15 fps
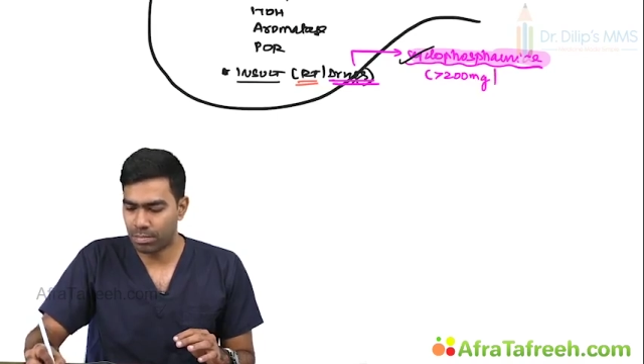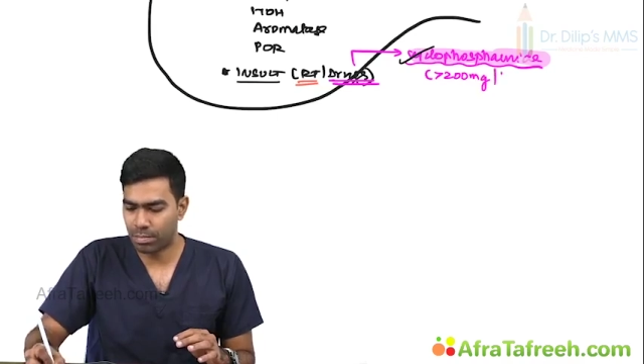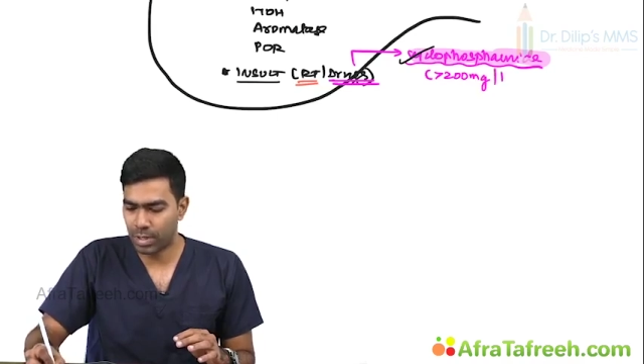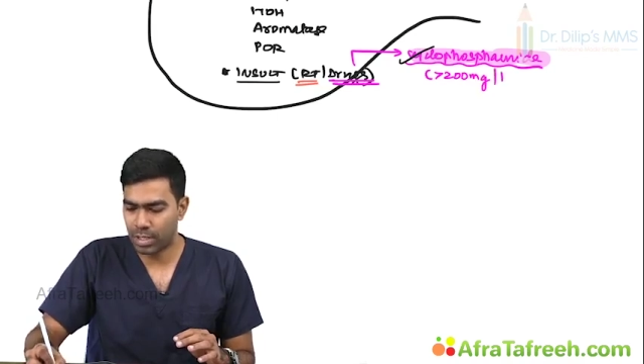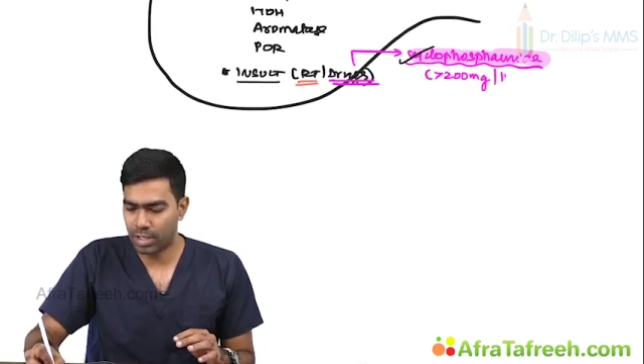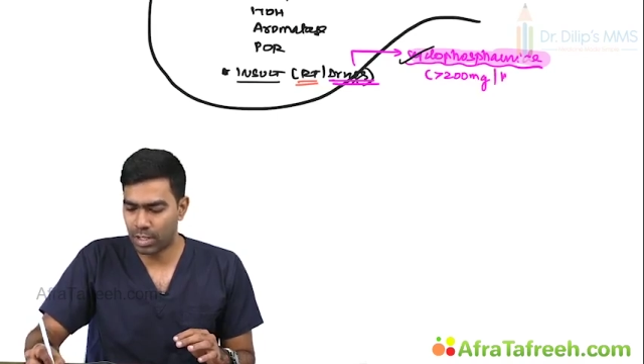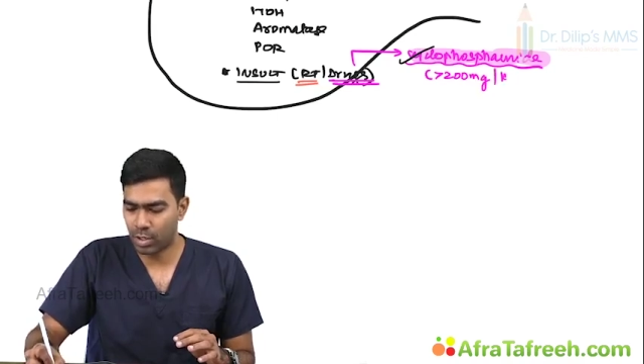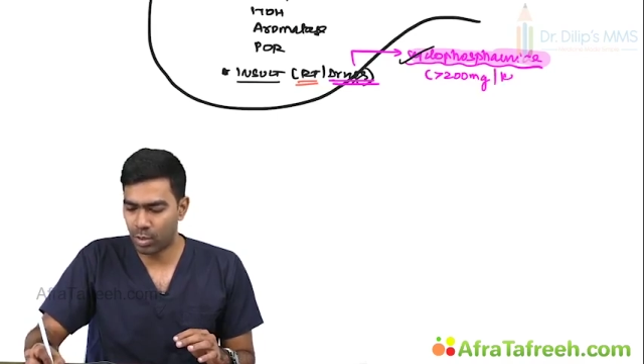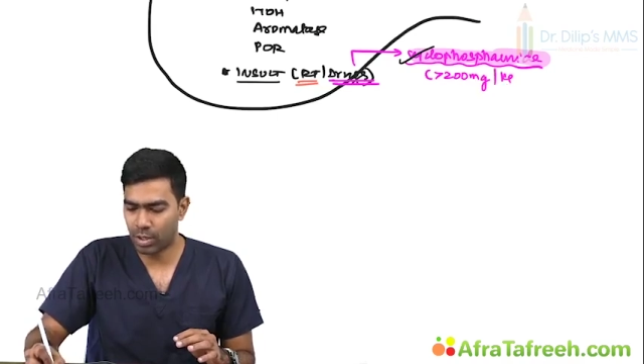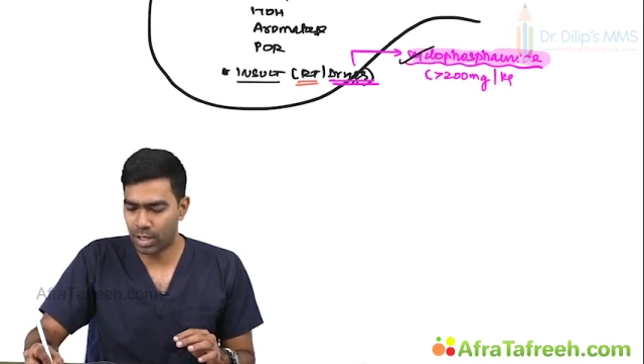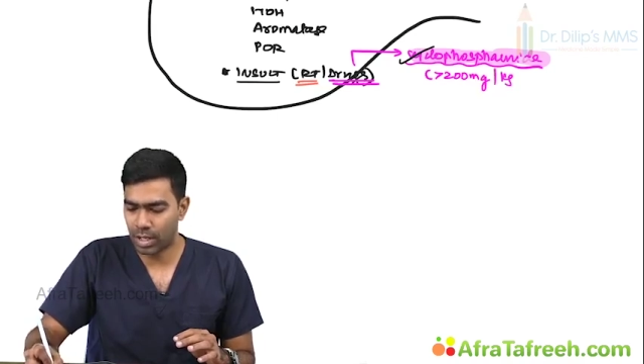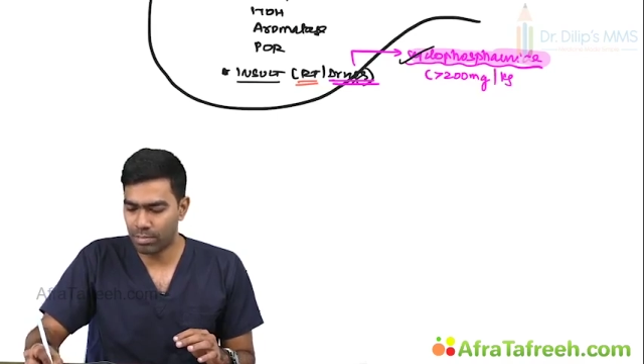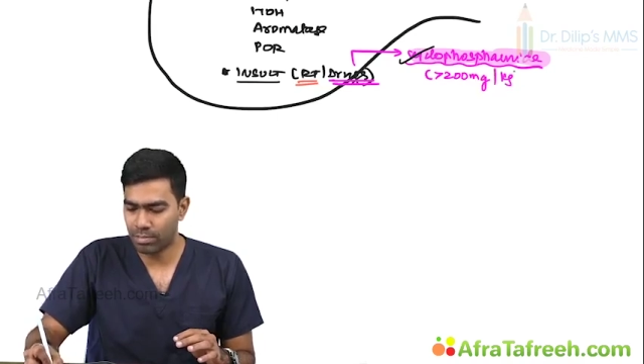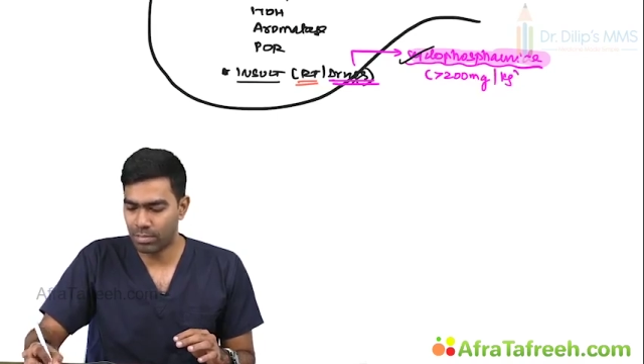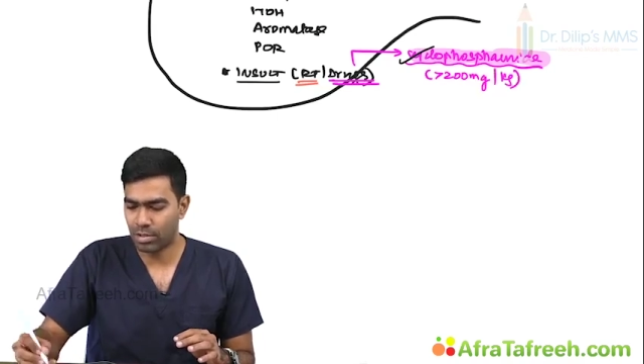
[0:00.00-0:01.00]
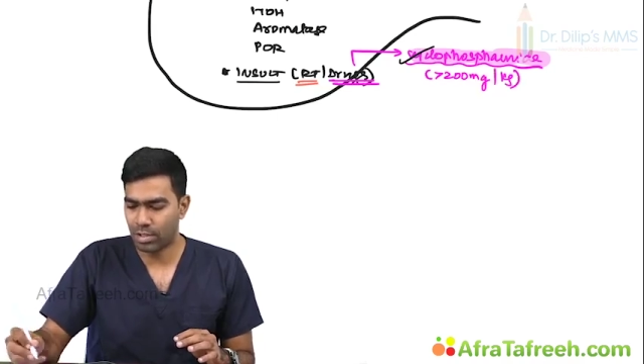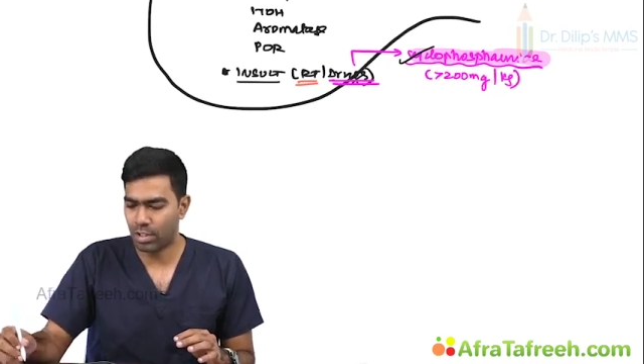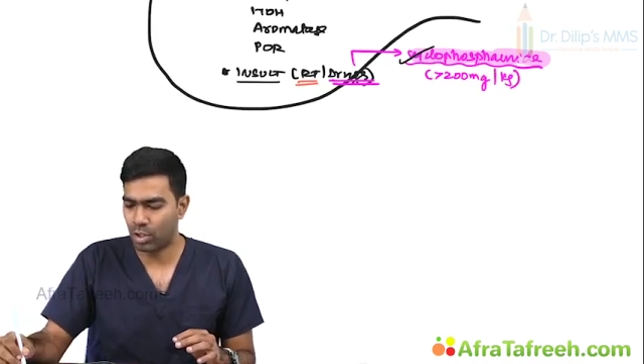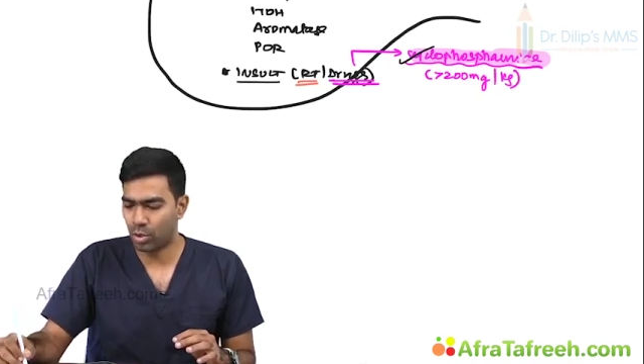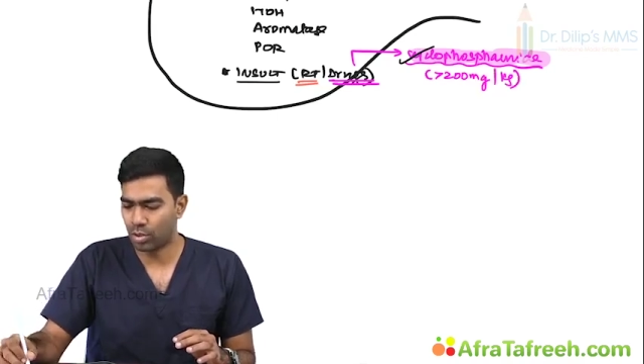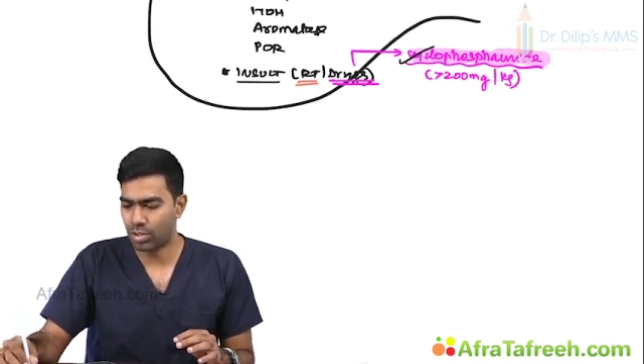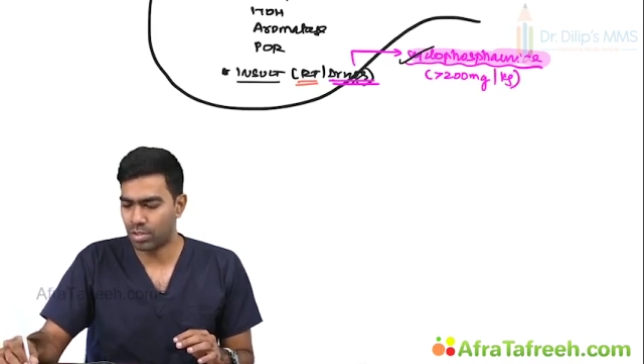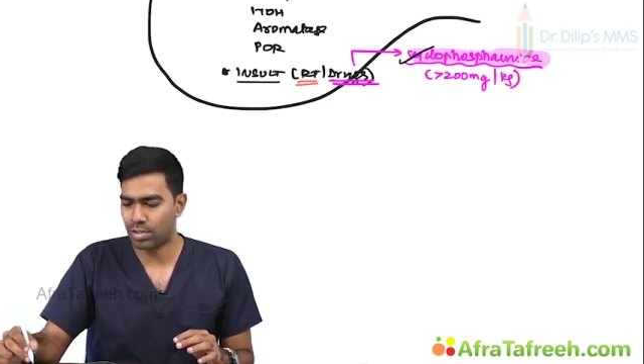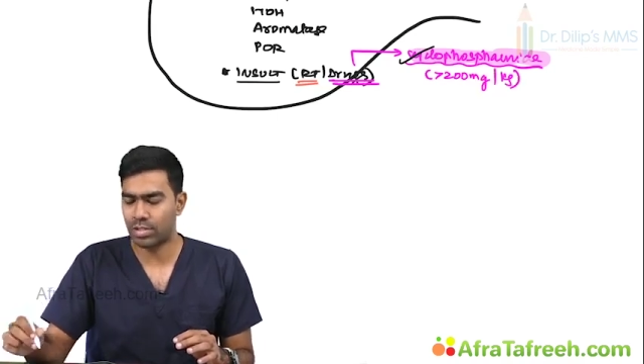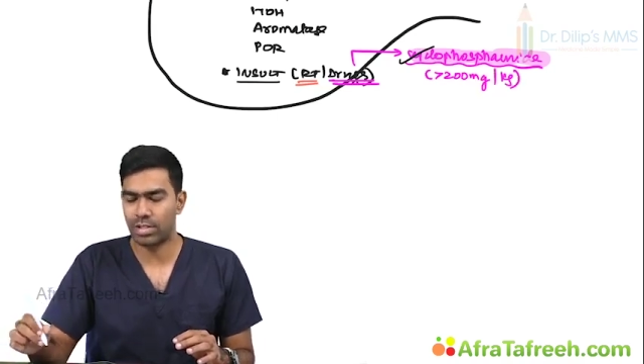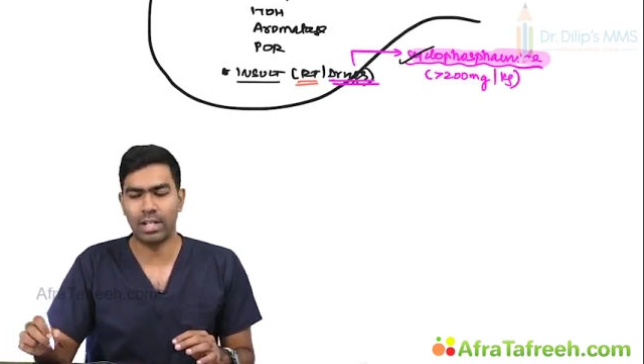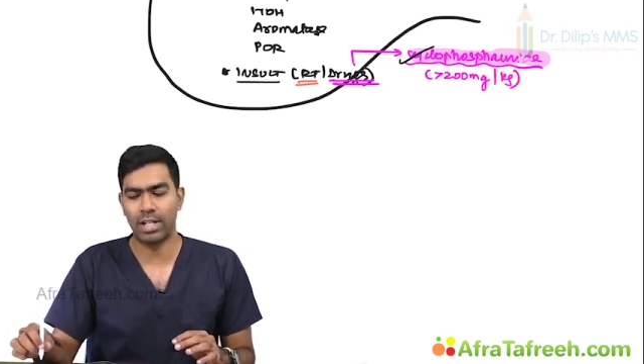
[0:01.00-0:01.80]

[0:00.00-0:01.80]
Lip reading: per kilogram doses.